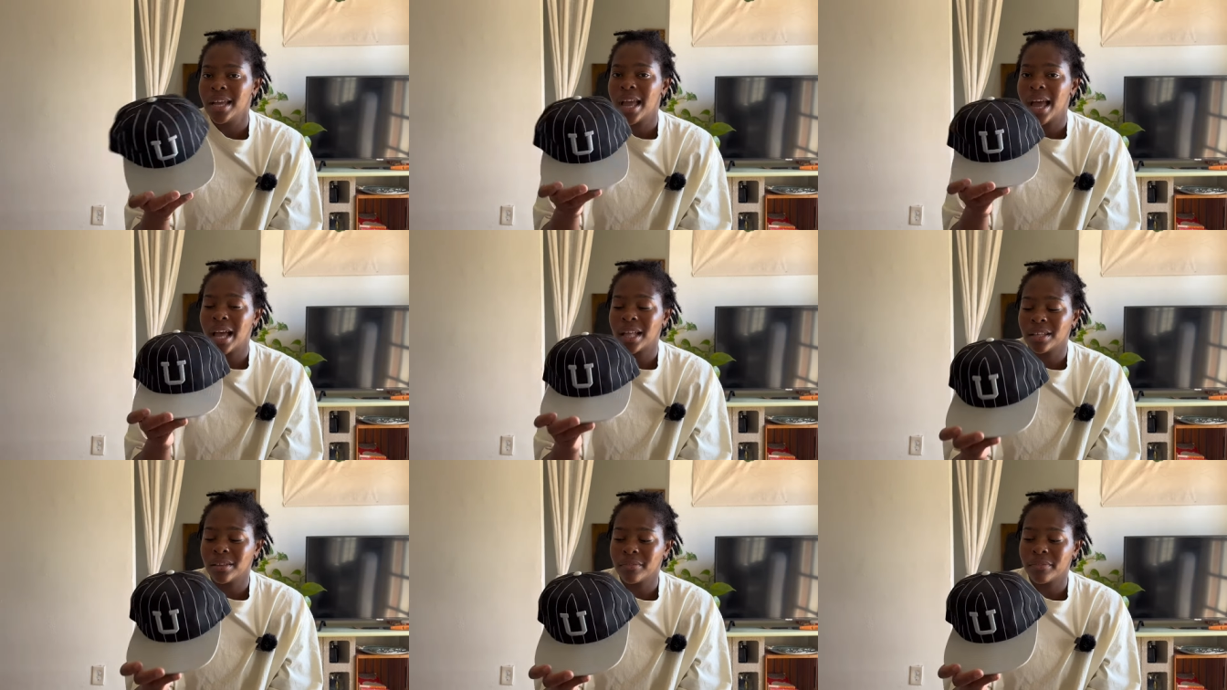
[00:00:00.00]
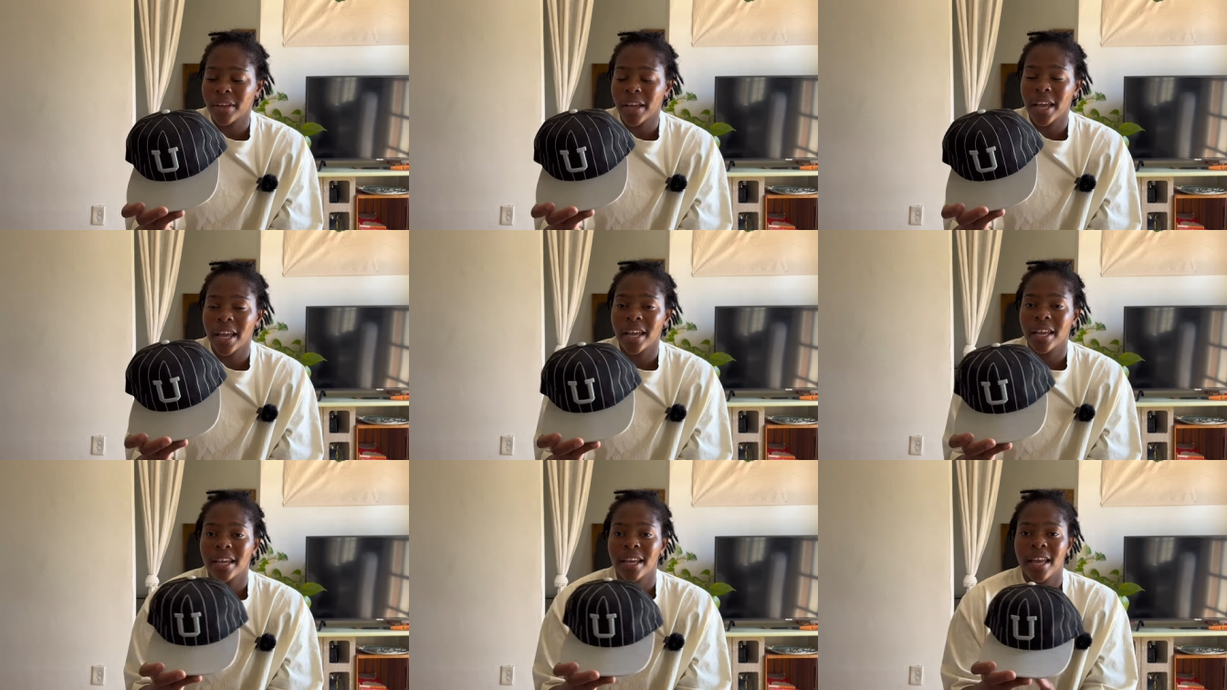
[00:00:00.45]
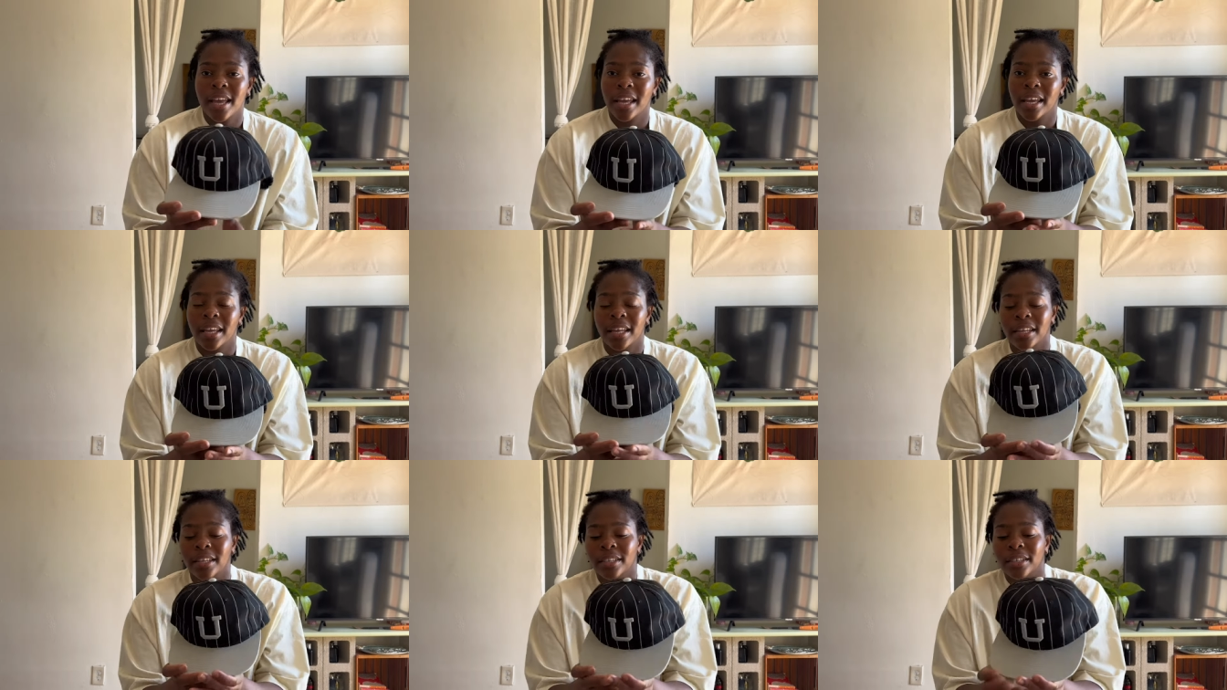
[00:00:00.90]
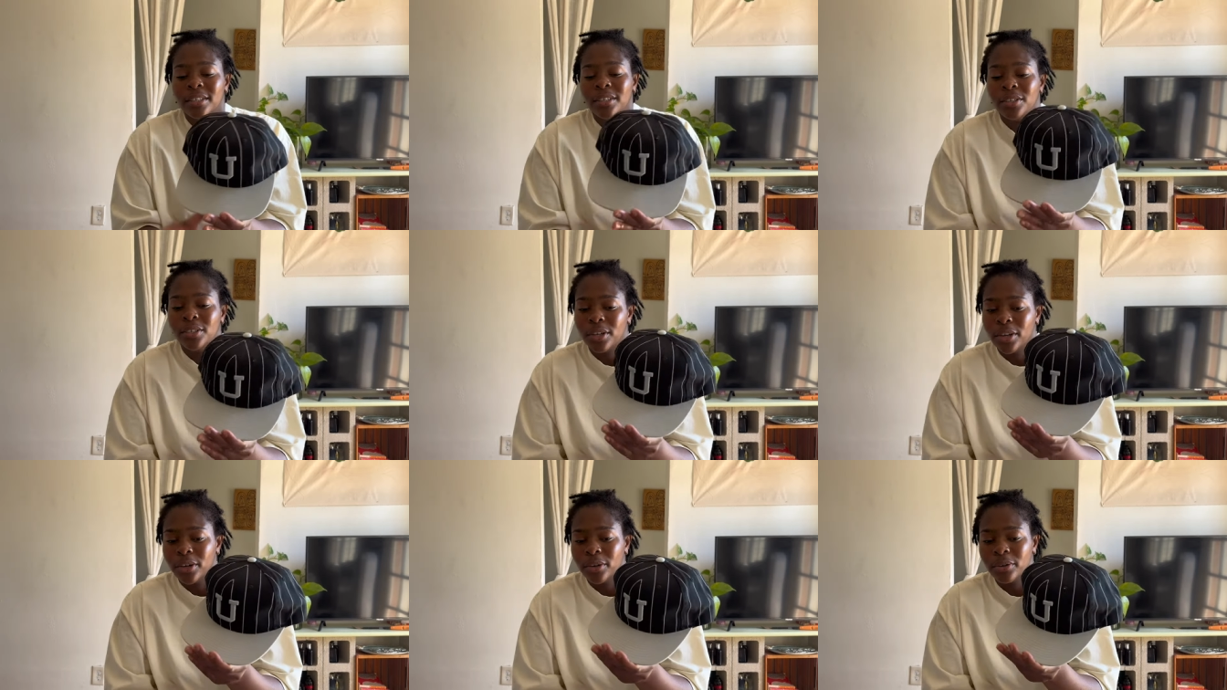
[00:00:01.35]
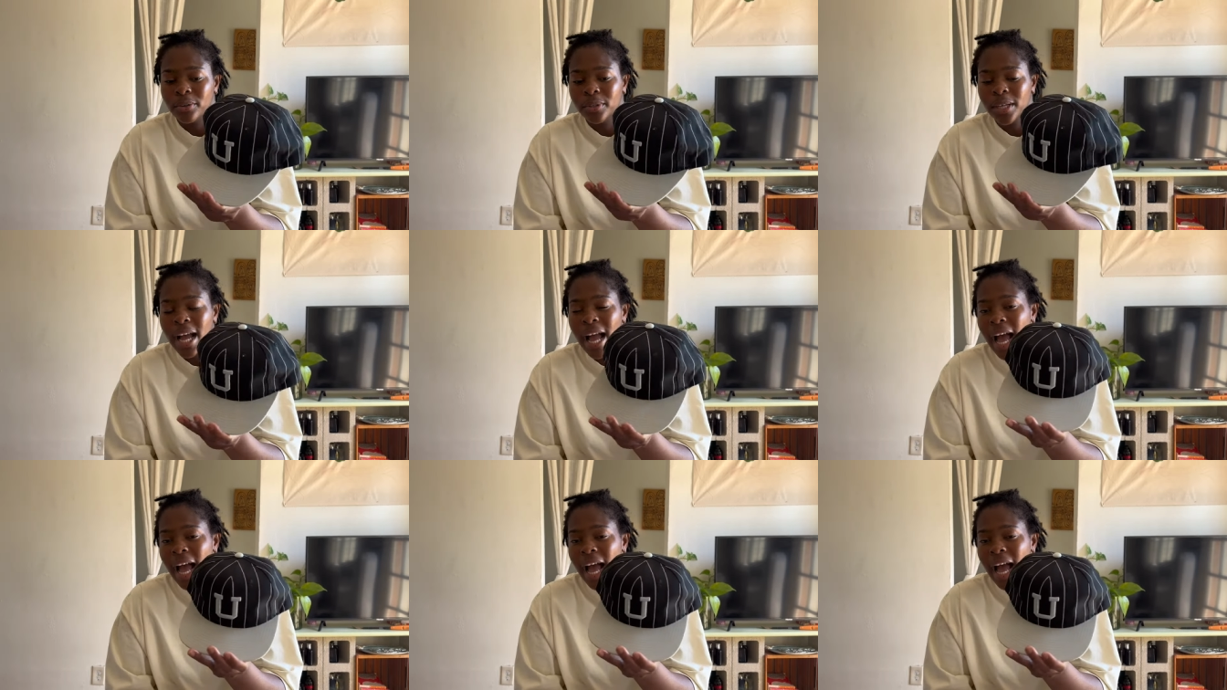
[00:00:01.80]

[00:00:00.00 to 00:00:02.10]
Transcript: elevate and, you know,